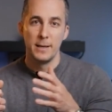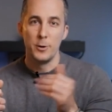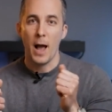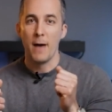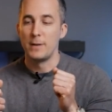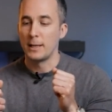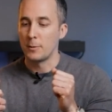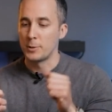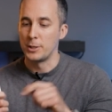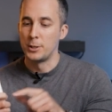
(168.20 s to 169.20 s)
you have that
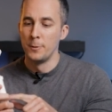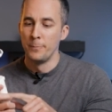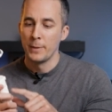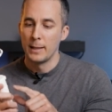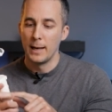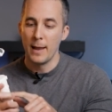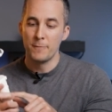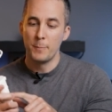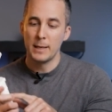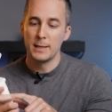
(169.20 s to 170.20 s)
option too. The
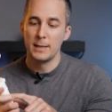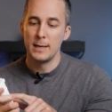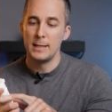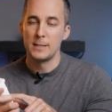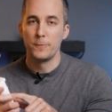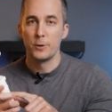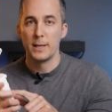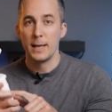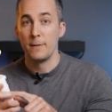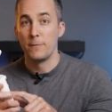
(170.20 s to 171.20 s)
left button is for
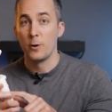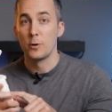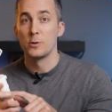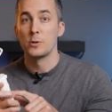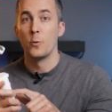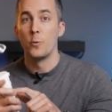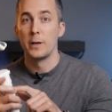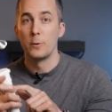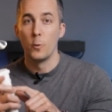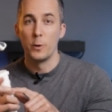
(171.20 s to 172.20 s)
taking photos or
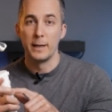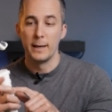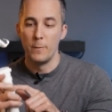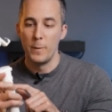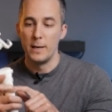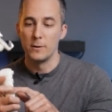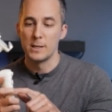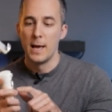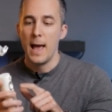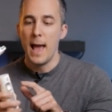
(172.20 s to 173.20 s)
recording
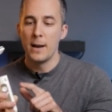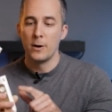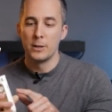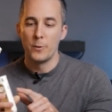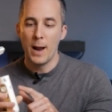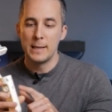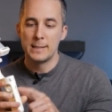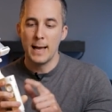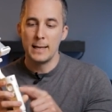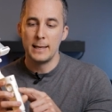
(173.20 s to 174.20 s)
videos. And on the right
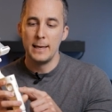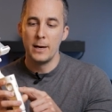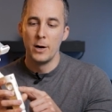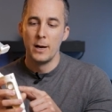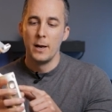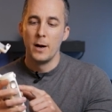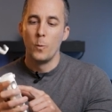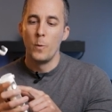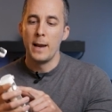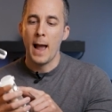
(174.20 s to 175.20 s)
side here,
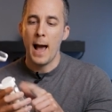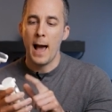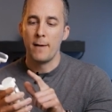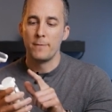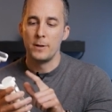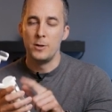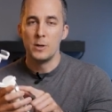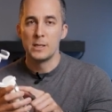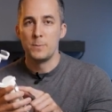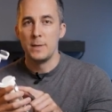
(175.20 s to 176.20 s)
we have
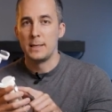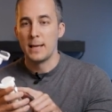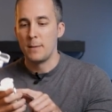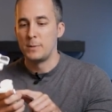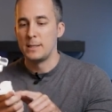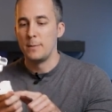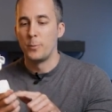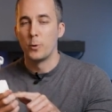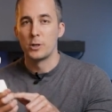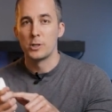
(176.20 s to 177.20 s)
USB Type-C
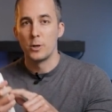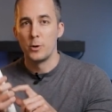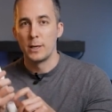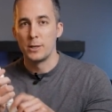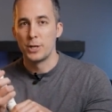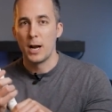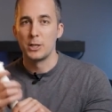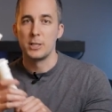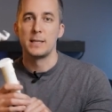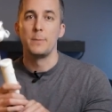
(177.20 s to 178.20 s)
port, so you can
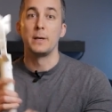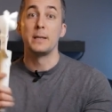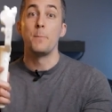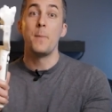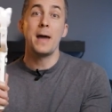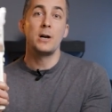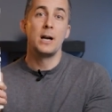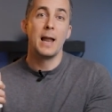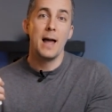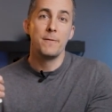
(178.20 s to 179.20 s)
charge this gimbal. The battery
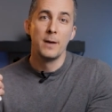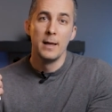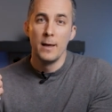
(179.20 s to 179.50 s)
life